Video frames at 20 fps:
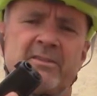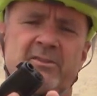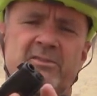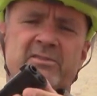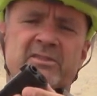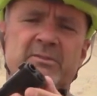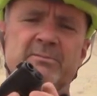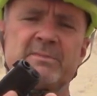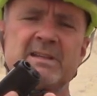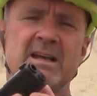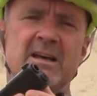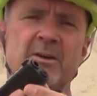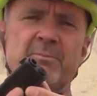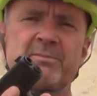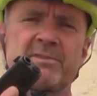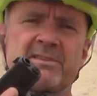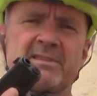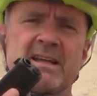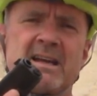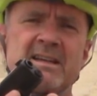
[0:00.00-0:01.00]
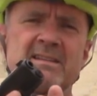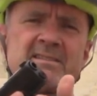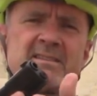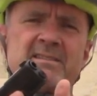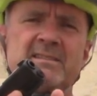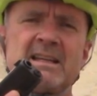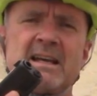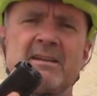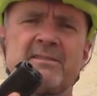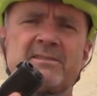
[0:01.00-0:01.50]
there's some upsides
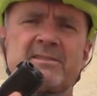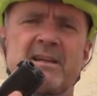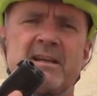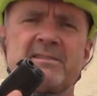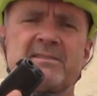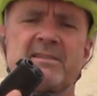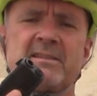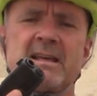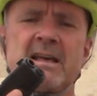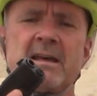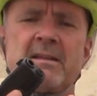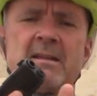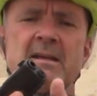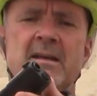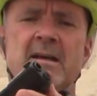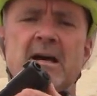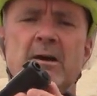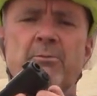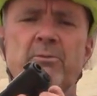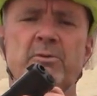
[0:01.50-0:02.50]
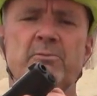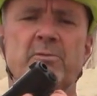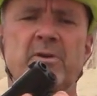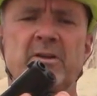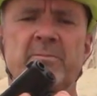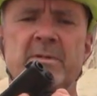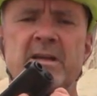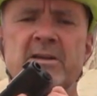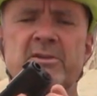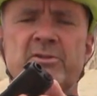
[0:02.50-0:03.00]
and downsides of that. I would
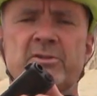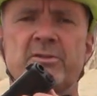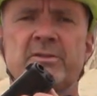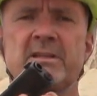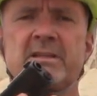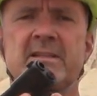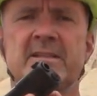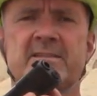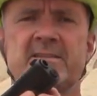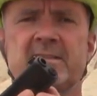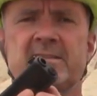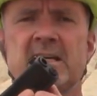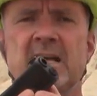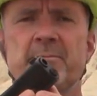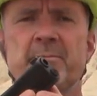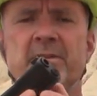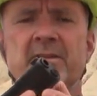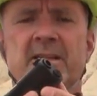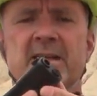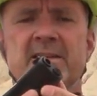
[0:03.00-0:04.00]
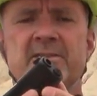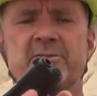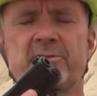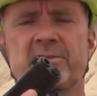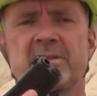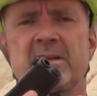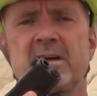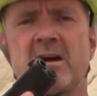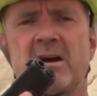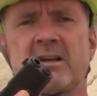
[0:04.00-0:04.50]
want to make sure that is the type of
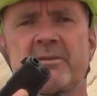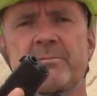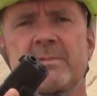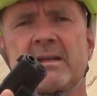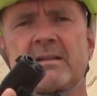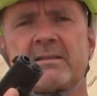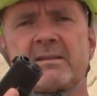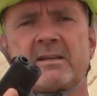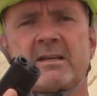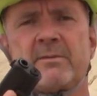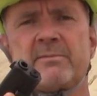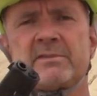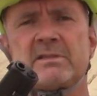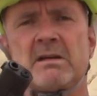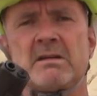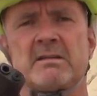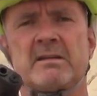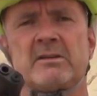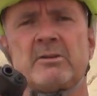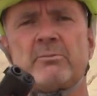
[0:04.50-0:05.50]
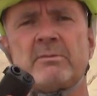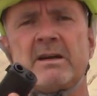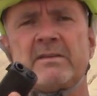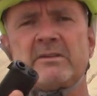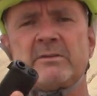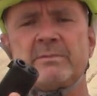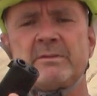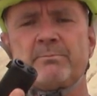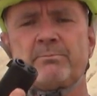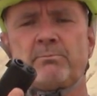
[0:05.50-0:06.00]
laser that automatically comes on. I don't
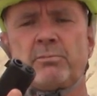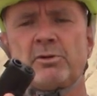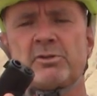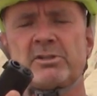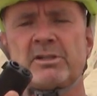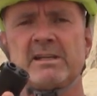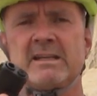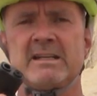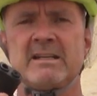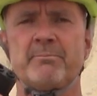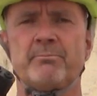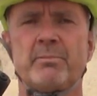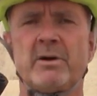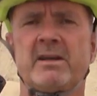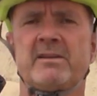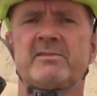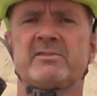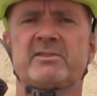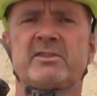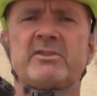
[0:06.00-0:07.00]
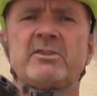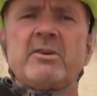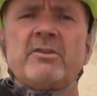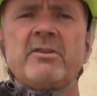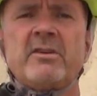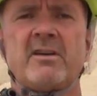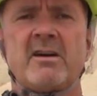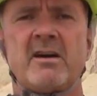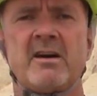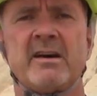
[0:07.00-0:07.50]
have to be pushing any buttons to
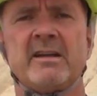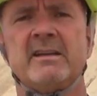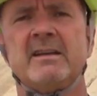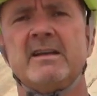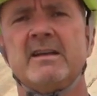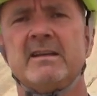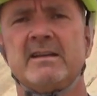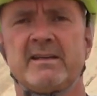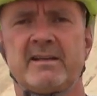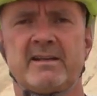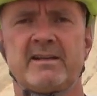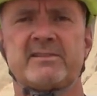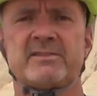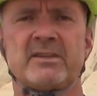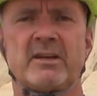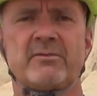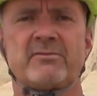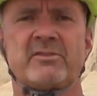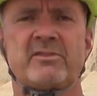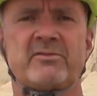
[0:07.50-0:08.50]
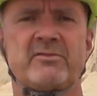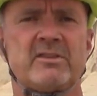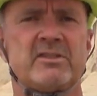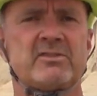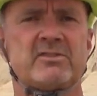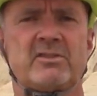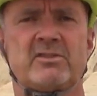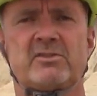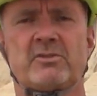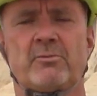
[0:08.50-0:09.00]
turn it on in a
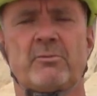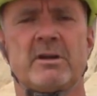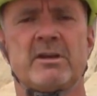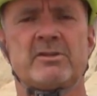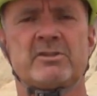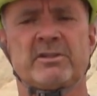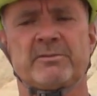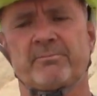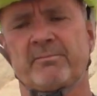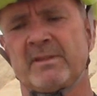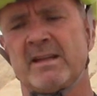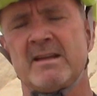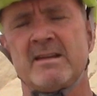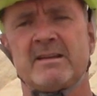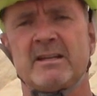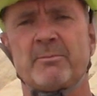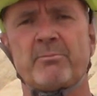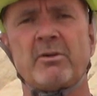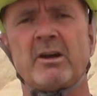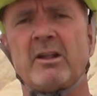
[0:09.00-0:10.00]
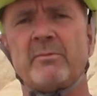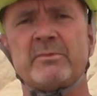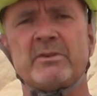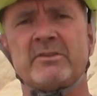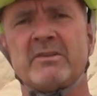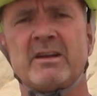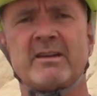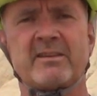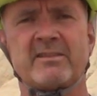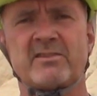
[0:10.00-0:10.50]
self-defense situation. Now probably
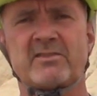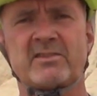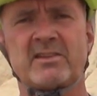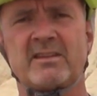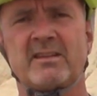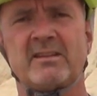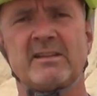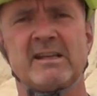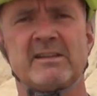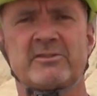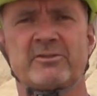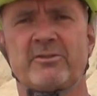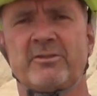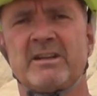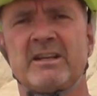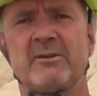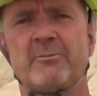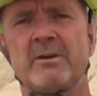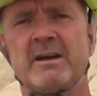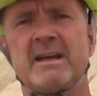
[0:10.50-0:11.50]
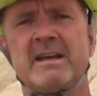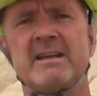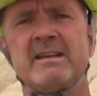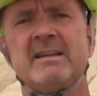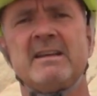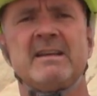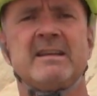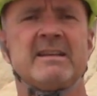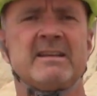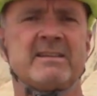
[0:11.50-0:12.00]
you're not going to see the laser
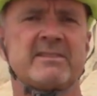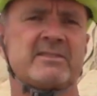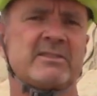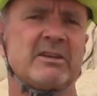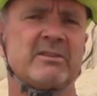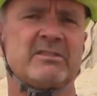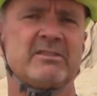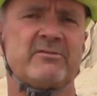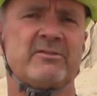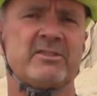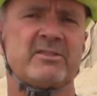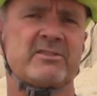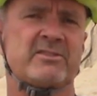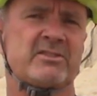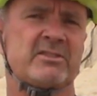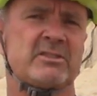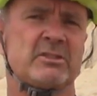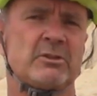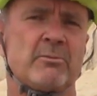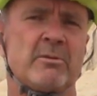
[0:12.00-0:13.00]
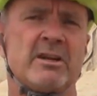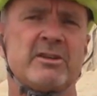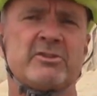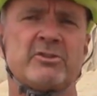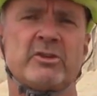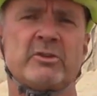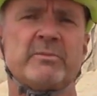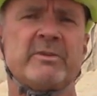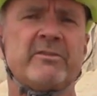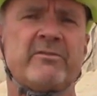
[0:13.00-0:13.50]
anyway. In a self-defense
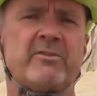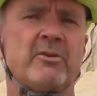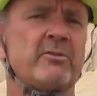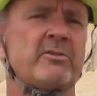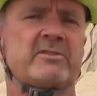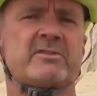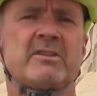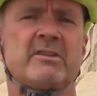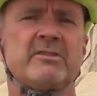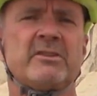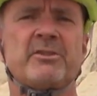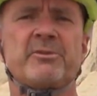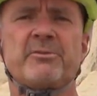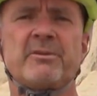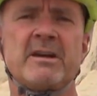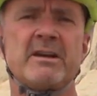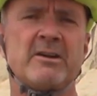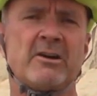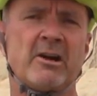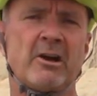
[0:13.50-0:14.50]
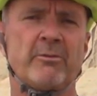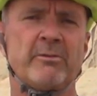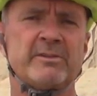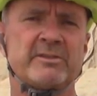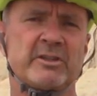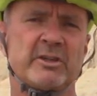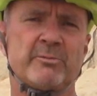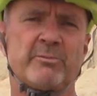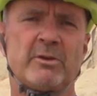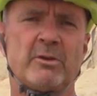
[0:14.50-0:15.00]
situation, you're going to be focused on the threat, your heart
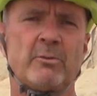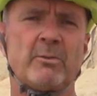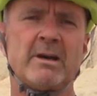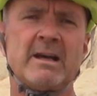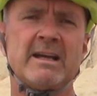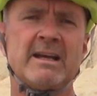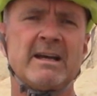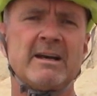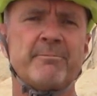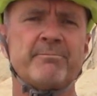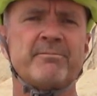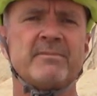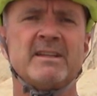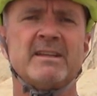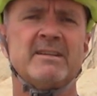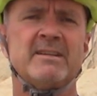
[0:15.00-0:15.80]
rate's going to be way up,